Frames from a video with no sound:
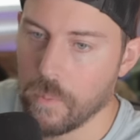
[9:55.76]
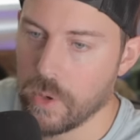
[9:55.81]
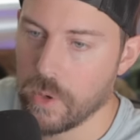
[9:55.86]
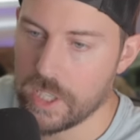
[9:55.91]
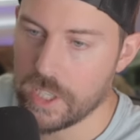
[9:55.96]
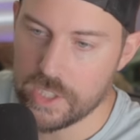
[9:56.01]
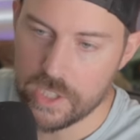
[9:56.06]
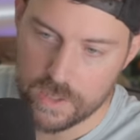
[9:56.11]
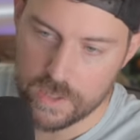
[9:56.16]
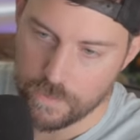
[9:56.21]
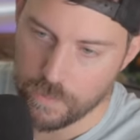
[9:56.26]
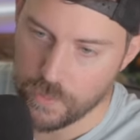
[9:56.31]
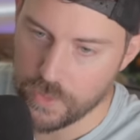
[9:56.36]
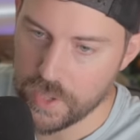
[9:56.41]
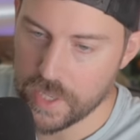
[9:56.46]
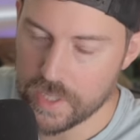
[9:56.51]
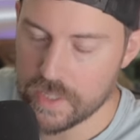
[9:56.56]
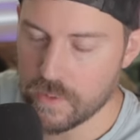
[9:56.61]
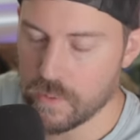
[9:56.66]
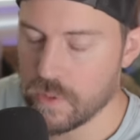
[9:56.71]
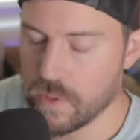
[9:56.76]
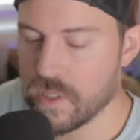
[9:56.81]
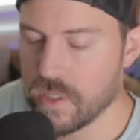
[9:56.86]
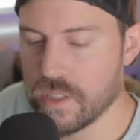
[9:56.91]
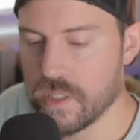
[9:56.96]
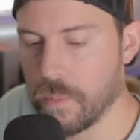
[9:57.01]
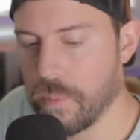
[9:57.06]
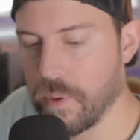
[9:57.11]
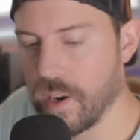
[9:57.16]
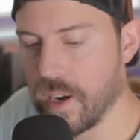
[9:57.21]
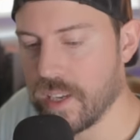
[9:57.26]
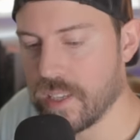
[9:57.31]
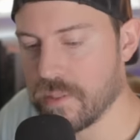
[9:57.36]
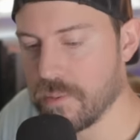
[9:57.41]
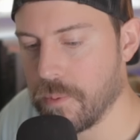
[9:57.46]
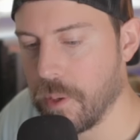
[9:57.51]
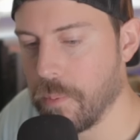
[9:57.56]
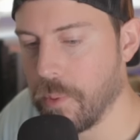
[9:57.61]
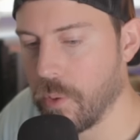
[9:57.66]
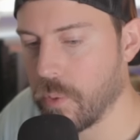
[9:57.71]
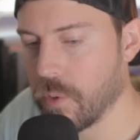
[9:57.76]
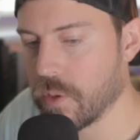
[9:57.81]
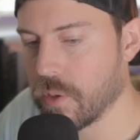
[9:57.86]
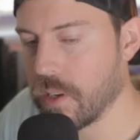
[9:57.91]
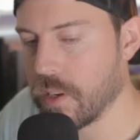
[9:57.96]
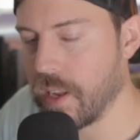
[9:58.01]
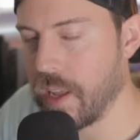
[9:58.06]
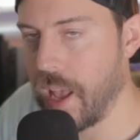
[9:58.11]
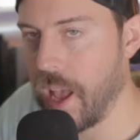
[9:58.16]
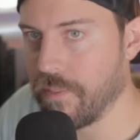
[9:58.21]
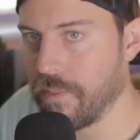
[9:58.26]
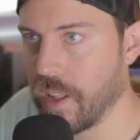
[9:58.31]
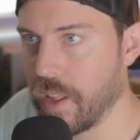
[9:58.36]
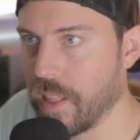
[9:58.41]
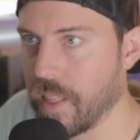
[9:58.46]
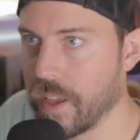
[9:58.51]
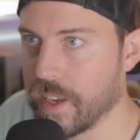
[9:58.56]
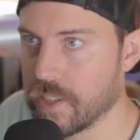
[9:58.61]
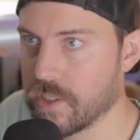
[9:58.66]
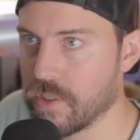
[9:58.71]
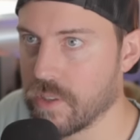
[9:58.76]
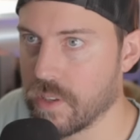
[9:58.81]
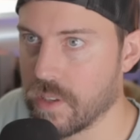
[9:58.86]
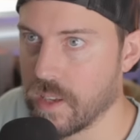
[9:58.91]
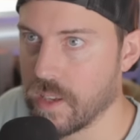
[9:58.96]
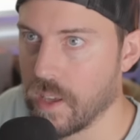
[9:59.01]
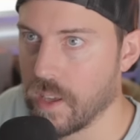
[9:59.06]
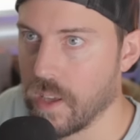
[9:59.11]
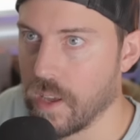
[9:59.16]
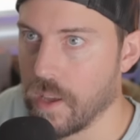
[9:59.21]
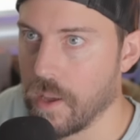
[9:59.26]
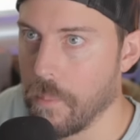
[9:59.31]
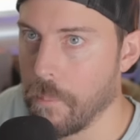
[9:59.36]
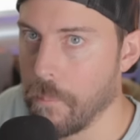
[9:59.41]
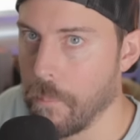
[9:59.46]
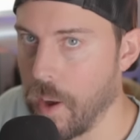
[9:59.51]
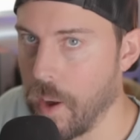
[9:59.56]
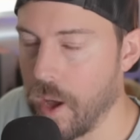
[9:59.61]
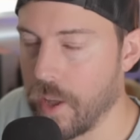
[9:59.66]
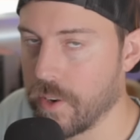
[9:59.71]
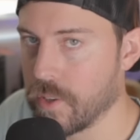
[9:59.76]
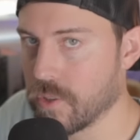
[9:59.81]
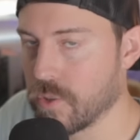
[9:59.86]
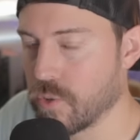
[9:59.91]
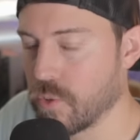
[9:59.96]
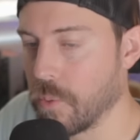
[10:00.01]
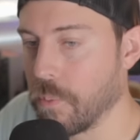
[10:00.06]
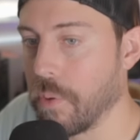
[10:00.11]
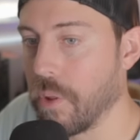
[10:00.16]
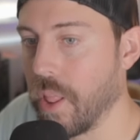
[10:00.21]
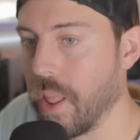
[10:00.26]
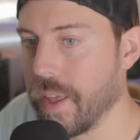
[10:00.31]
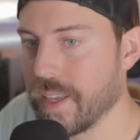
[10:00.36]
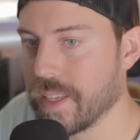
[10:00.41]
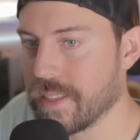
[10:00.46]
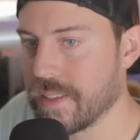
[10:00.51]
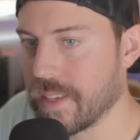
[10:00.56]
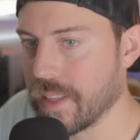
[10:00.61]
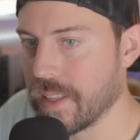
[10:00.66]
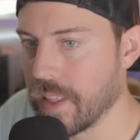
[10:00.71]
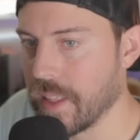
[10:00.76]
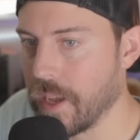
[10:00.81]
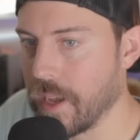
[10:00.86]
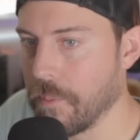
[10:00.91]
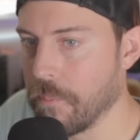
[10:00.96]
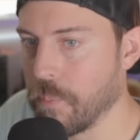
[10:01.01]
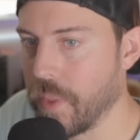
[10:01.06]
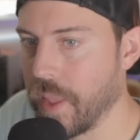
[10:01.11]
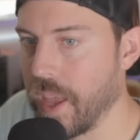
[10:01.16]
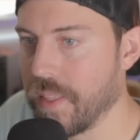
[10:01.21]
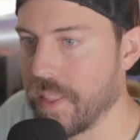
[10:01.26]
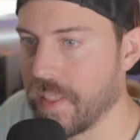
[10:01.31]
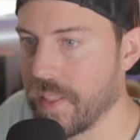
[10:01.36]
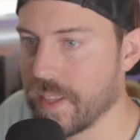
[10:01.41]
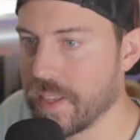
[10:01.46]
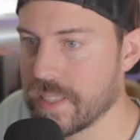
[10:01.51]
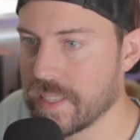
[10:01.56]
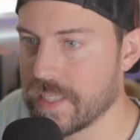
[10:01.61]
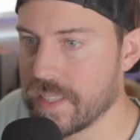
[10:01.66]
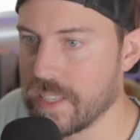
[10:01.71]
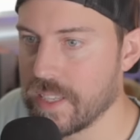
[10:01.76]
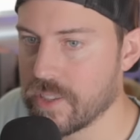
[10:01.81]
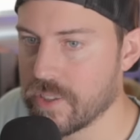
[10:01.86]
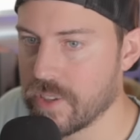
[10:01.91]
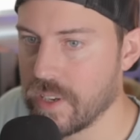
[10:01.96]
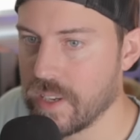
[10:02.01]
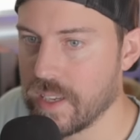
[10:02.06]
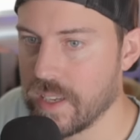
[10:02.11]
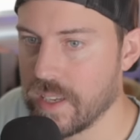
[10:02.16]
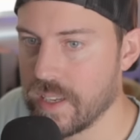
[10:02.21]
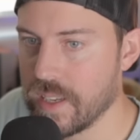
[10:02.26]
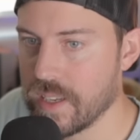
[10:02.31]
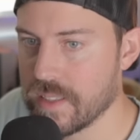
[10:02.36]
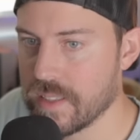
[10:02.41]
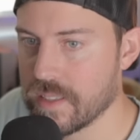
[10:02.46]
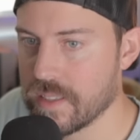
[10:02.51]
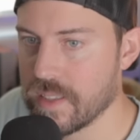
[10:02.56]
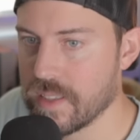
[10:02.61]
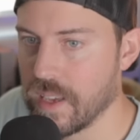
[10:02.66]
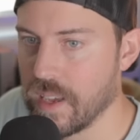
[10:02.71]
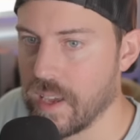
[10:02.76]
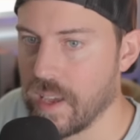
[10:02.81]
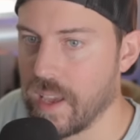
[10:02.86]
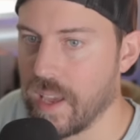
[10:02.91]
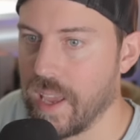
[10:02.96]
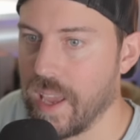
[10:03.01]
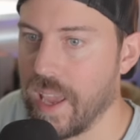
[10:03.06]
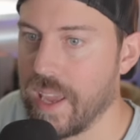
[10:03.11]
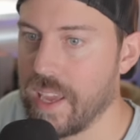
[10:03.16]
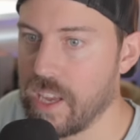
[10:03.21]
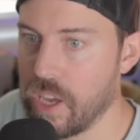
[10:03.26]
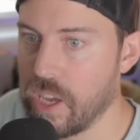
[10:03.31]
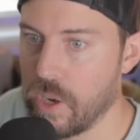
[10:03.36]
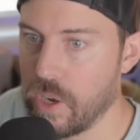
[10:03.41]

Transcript: which doesn't really surprise me, but we're going to have electric models replacing them. And then the Sentra is a